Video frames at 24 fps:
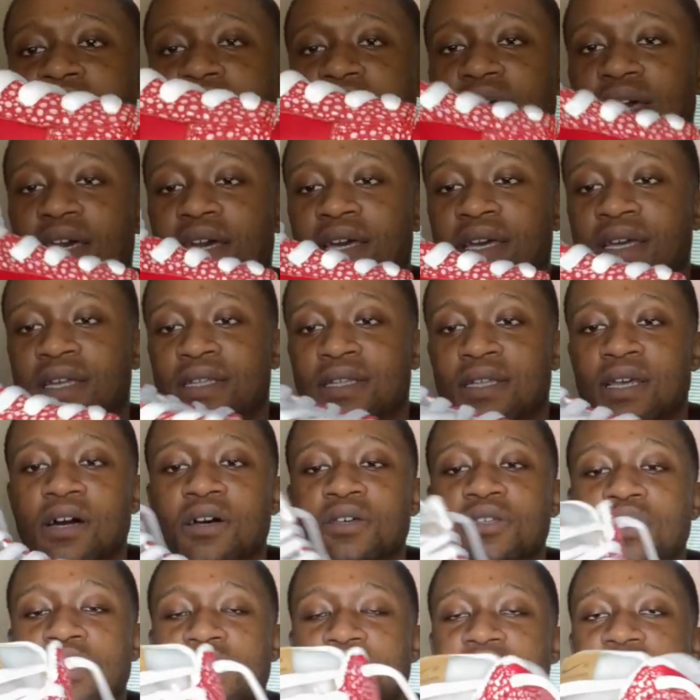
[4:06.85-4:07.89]
And
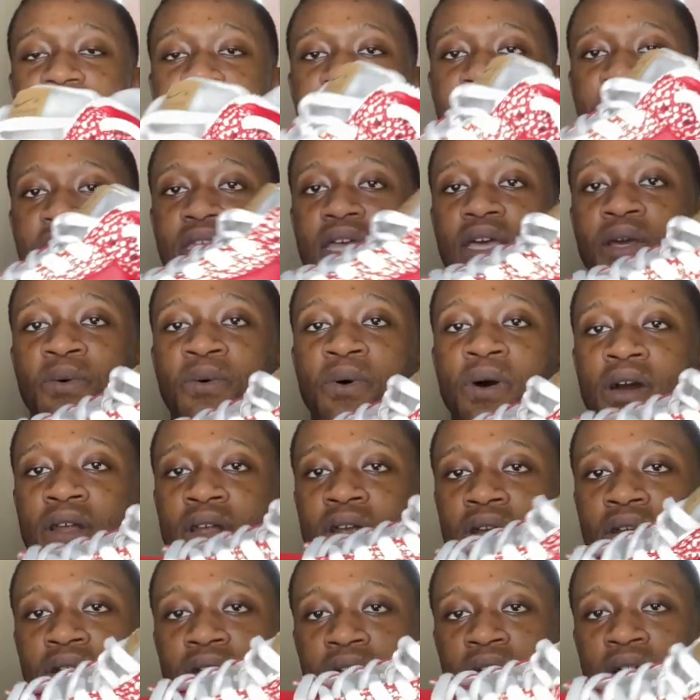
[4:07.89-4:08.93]
also says
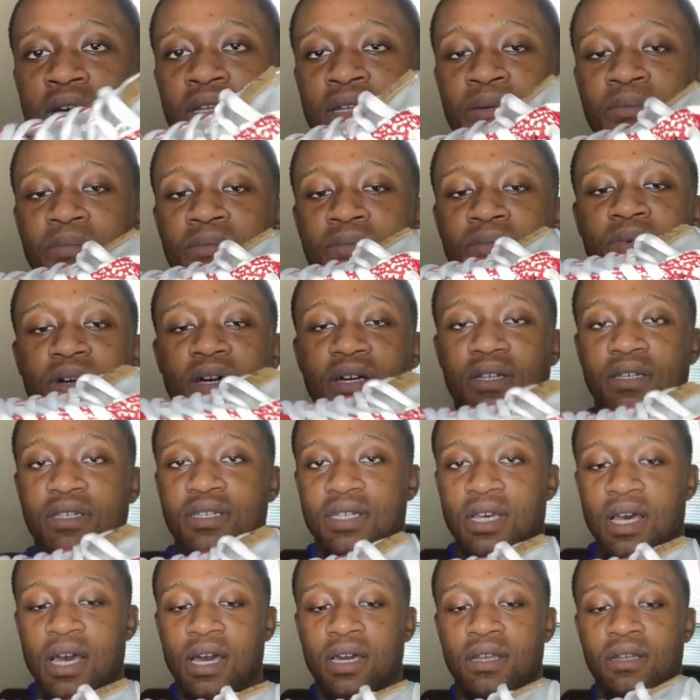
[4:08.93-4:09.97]
Stingwater on the on the
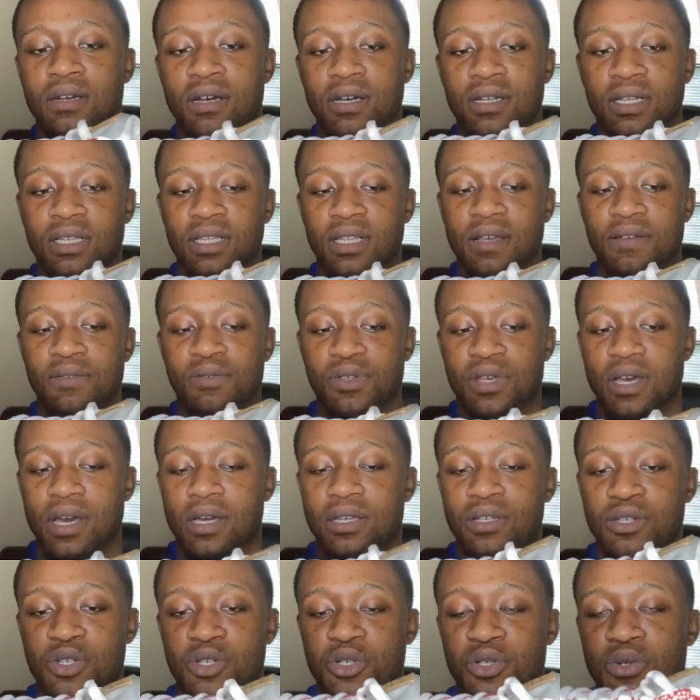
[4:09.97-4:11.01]
side, on the left side
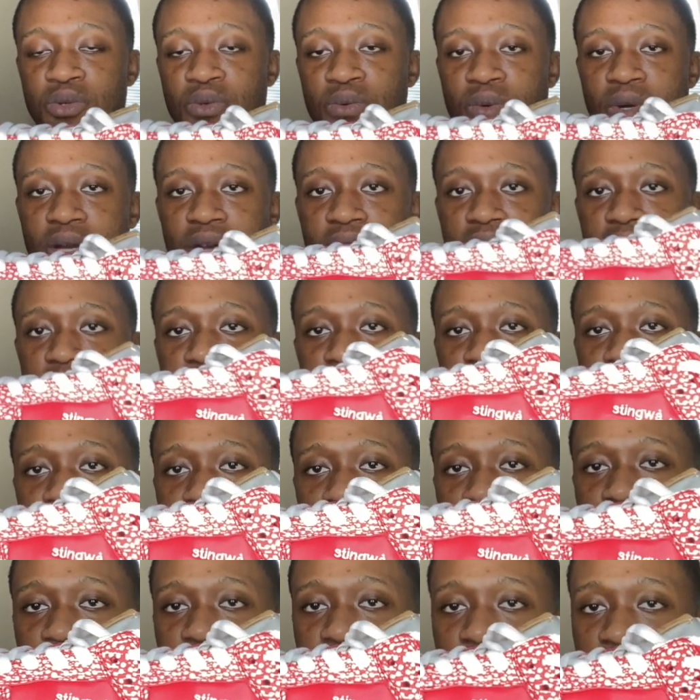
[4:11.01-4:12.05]
of the shoe, where
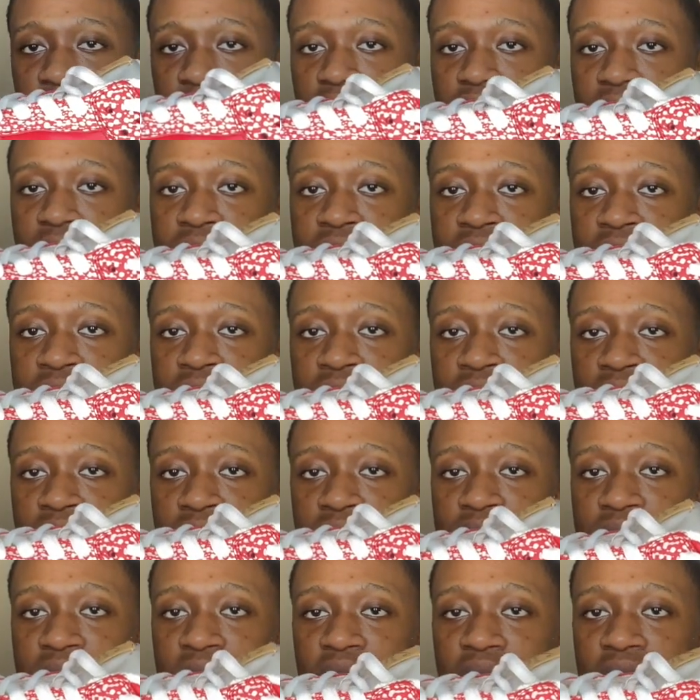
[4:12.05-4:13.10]
the words
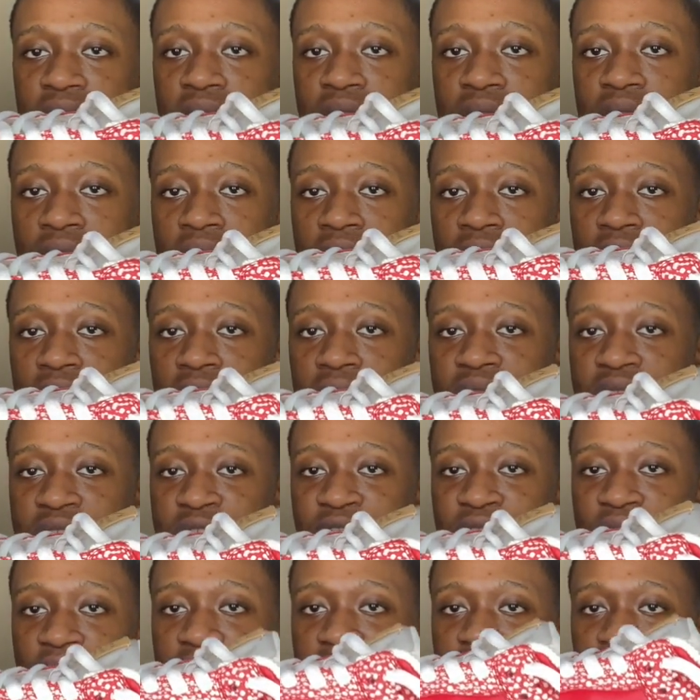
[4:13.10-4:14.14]
T E R
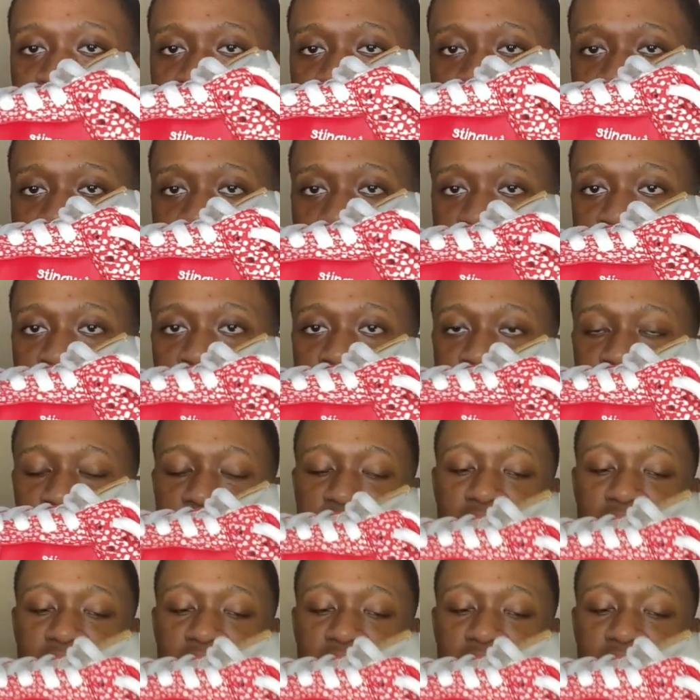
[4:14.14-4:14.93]
has fallen down.